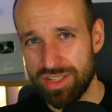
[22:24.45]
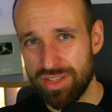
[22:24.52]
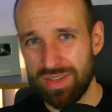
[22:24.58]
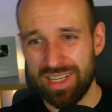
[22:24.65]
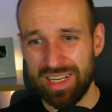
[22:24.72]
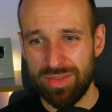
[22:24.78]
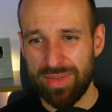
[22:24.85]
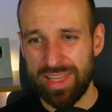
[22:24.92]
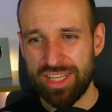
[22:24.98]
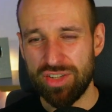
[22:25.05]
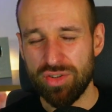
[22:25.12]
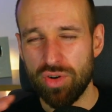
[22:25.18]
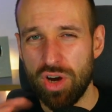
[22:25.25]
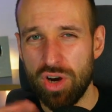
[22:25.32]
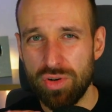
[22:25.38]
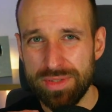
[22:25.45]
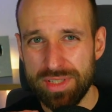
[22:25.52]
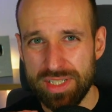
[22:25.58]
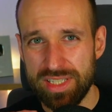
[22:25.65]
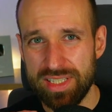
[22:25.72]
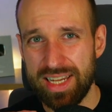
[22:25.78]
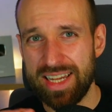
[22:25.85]
so you can have like your own
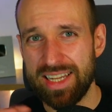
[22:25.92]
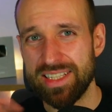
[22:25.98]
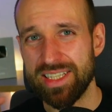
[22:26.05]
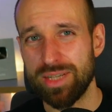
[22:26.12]
styles.